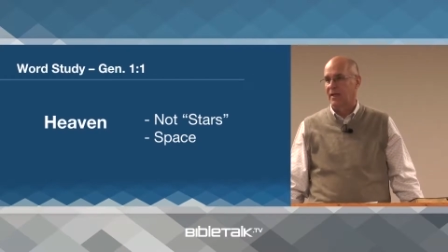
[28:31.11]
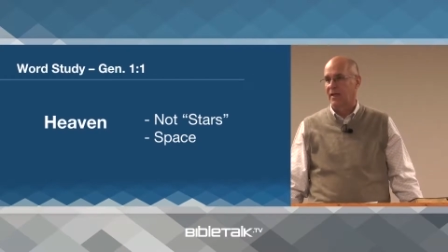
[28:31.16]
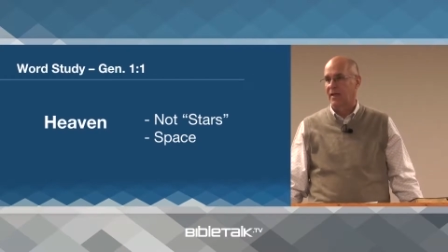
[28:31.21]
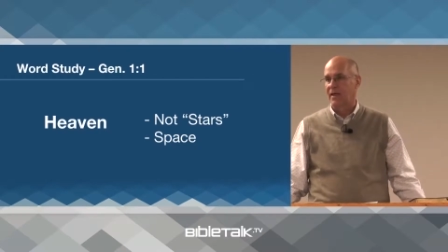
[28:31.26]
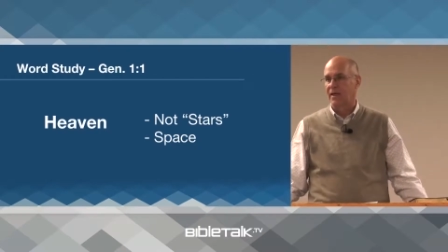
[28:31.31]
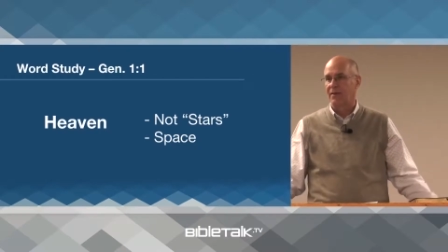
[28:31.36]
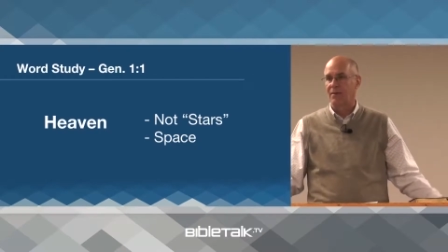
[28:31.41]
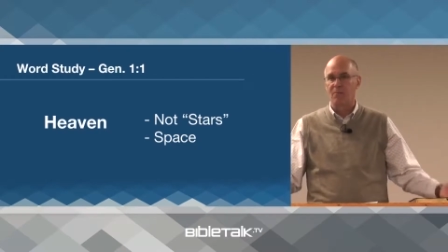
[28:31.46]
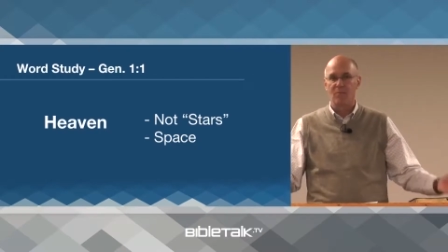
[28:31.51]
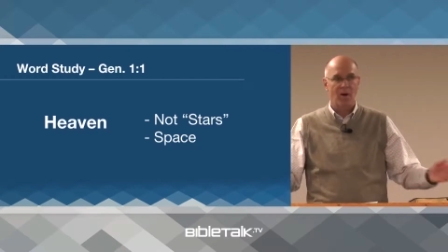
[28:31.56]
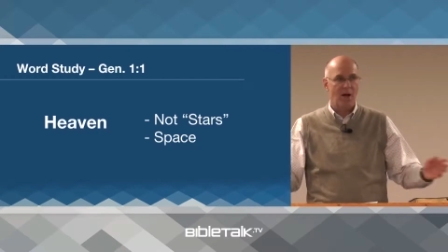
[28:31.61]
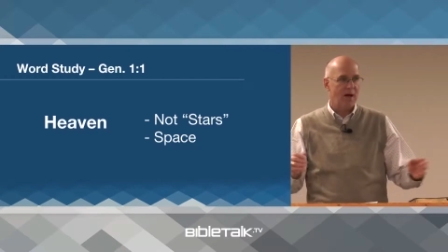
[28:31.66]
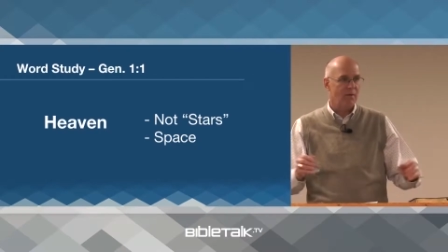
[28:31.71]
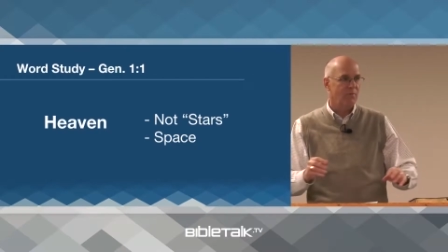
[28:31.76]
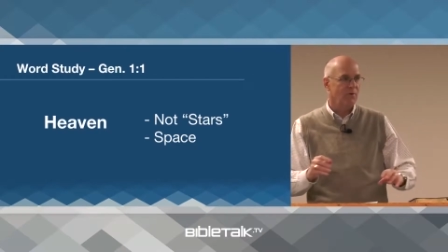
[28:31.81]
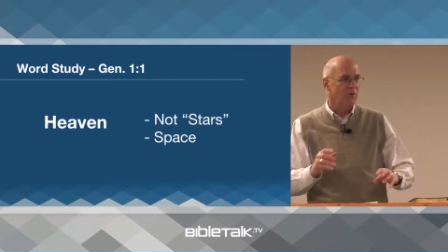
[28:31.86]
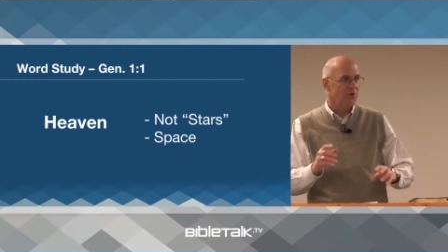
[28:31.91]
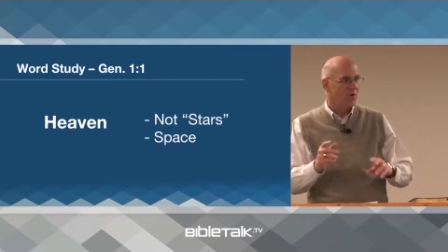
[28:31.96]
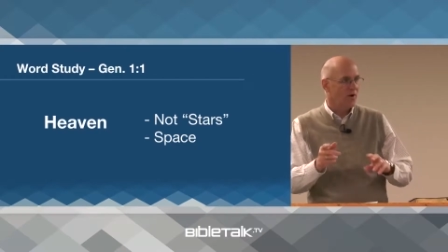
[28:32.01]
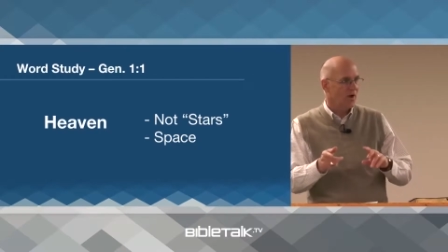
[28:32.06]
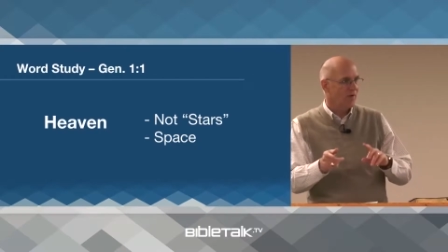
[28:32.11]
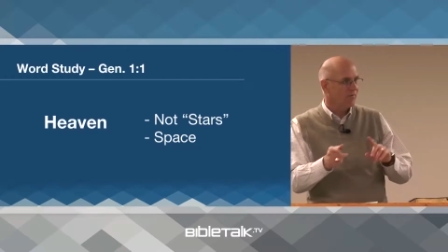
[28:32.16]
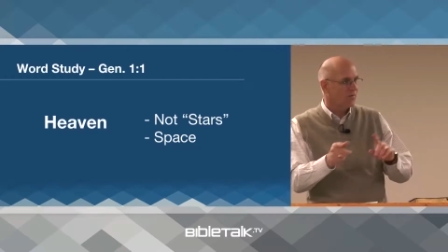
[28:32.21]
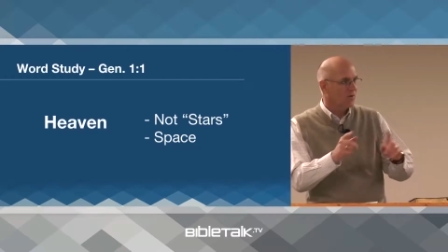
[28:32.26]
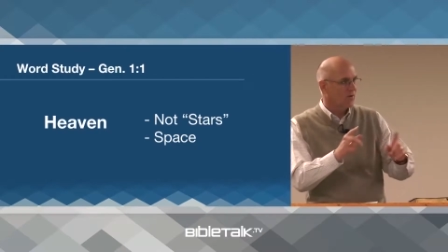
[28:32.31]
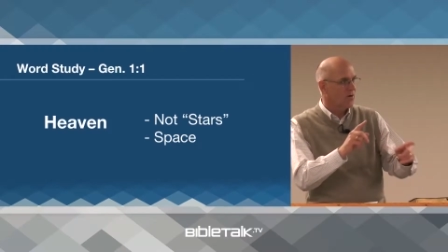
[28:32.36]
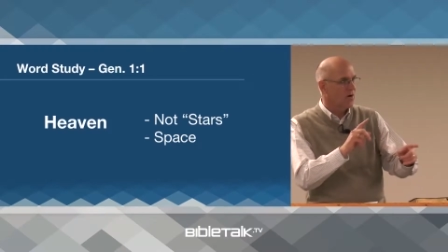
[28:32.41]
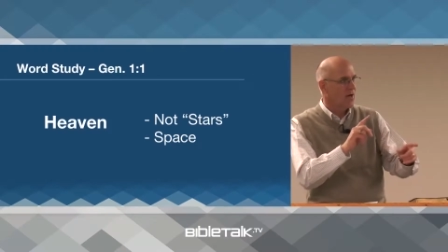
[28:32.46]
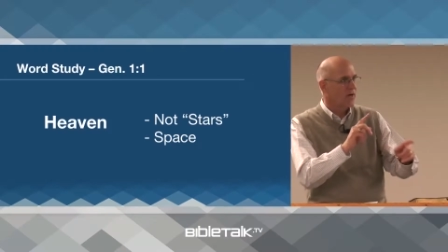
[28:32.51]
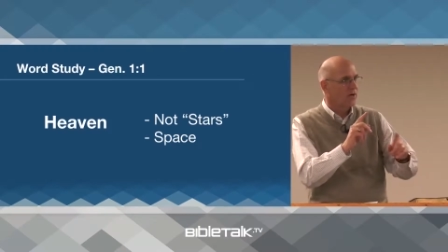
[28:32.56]
And in the Bible, you have to
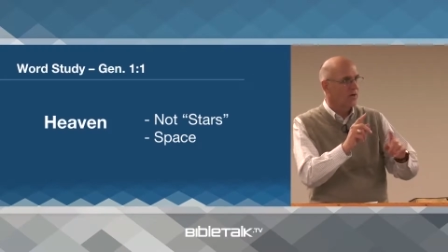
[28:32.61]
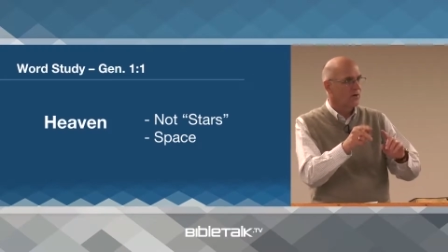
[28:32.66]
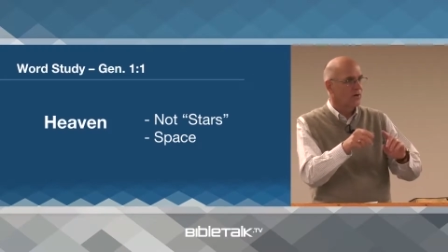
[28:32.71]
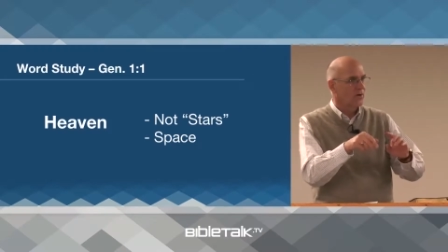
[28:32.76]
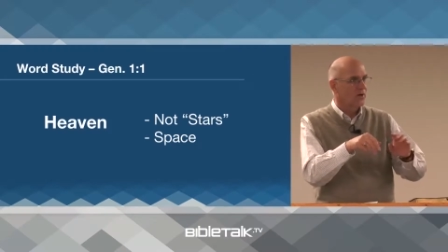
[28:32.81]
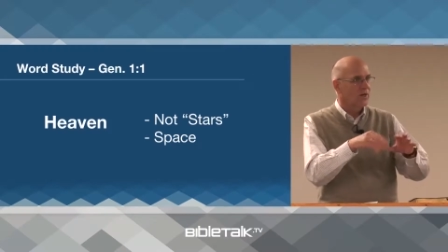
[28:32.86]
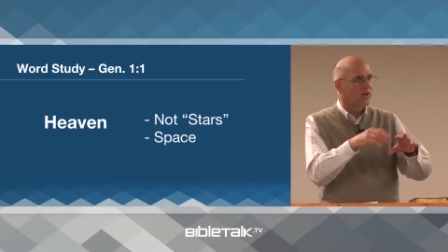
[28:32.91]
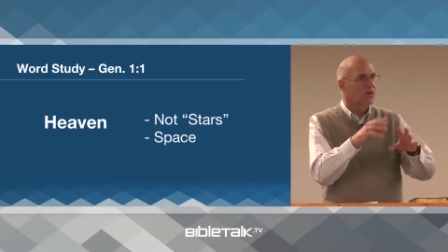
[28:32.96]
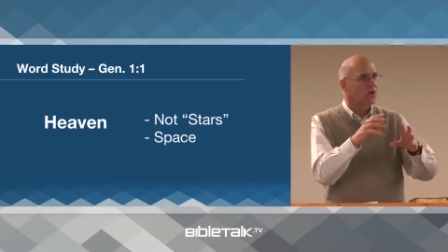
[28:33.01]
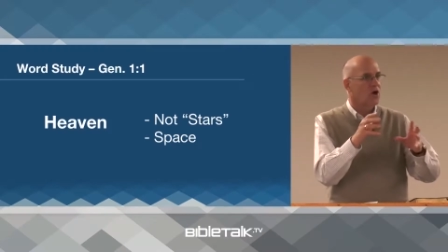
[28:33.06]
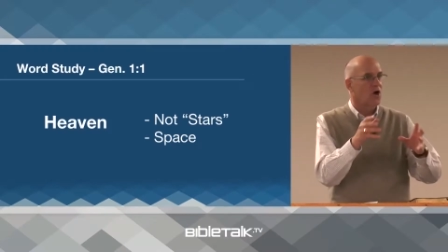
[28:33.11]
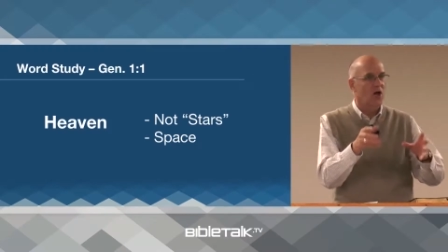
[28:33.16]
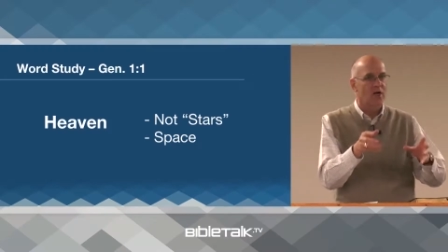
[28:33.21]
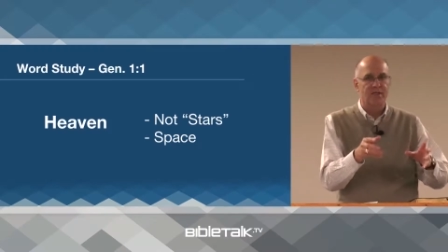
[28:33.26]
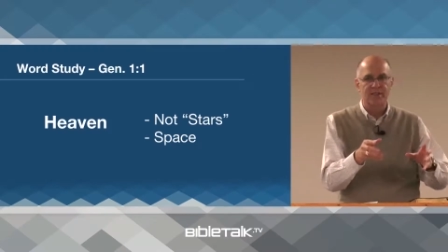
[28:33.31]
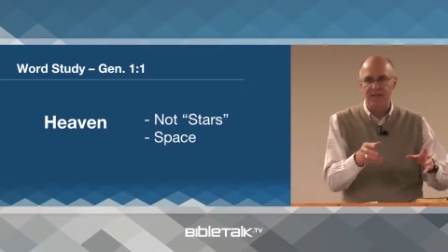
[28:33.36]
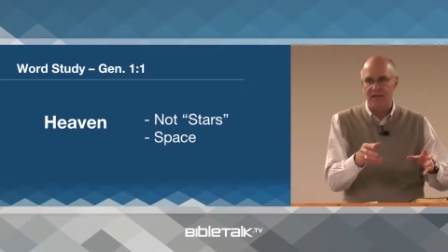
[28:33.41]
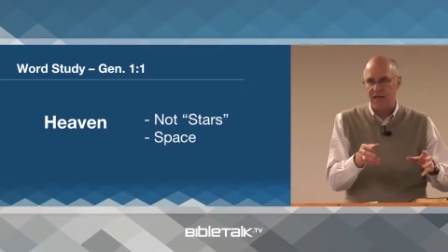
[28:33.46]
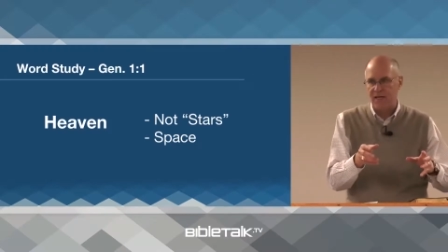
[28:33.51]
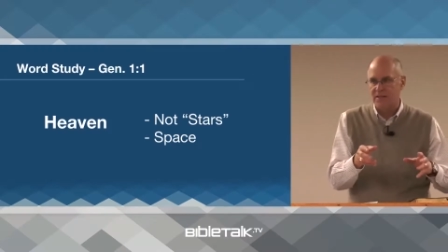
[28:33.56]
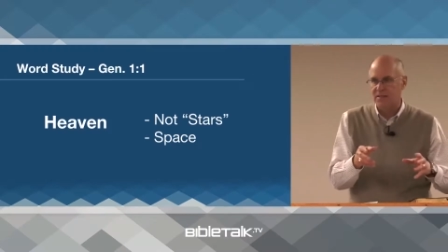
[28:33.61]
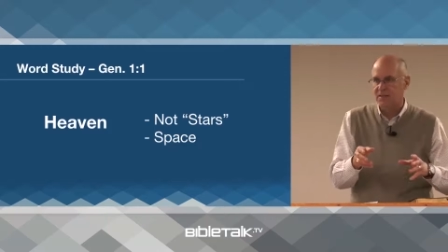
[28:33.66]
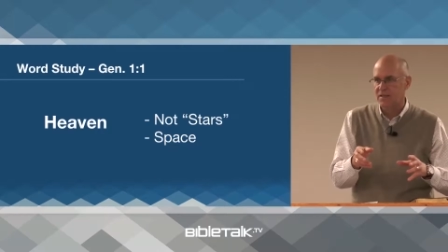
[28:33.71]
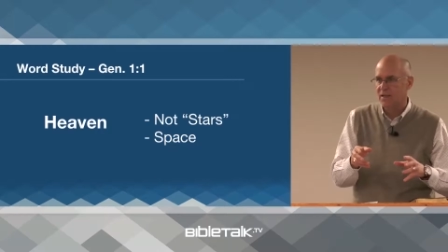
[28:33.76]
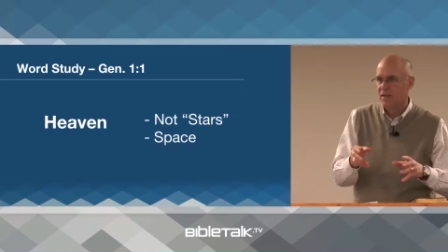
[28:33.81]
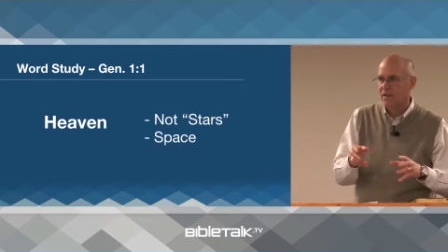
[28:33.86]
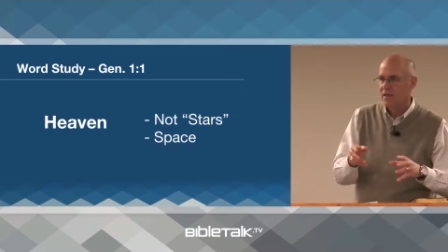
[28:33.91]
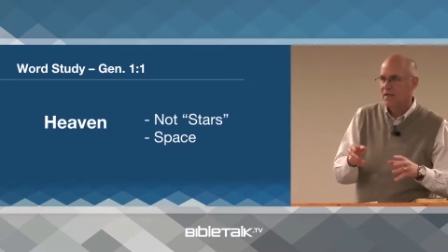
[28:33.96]
kind of look in context